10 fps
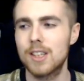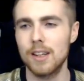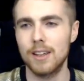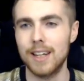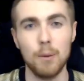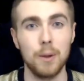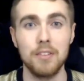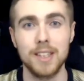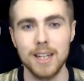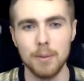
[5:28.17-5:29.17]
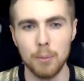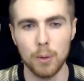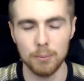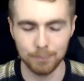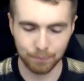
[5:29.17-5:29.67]
to get whatever team I
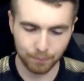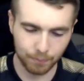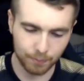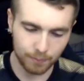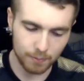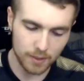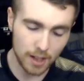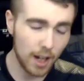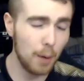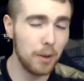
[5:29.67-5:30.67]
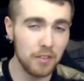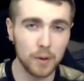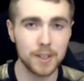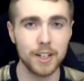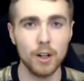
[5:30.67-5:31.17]
want. Uh, we have
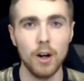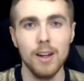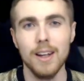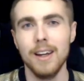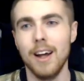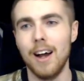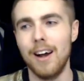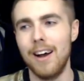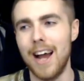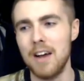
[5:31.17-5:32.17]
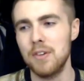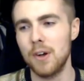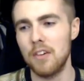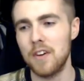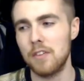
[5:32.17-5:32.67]
also got uh, have you
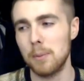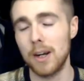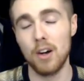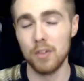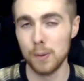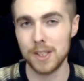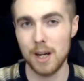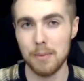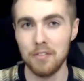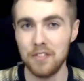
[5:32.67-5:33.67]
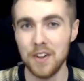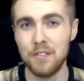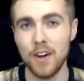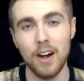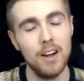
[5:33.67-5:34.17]
got a favourite player of all time on
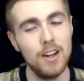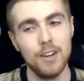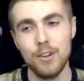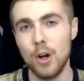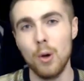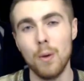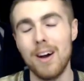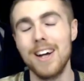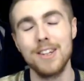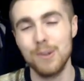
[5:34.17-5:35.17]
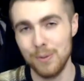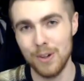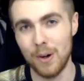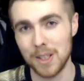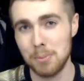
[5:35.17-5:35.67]
FIFA? No, I do
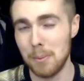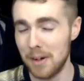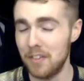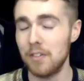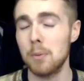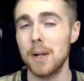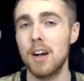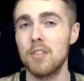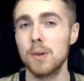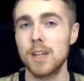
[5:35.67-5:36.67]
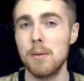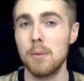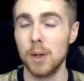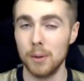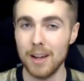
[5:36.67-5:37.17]
not. But my favourite player of all time
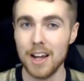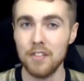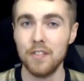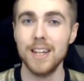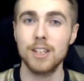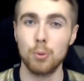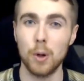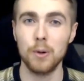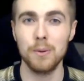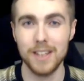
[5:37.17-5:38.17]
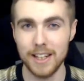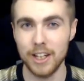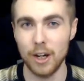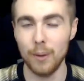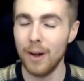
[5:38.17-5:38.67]
in real life is
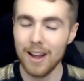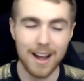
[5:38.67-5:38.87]
Ronaldinho.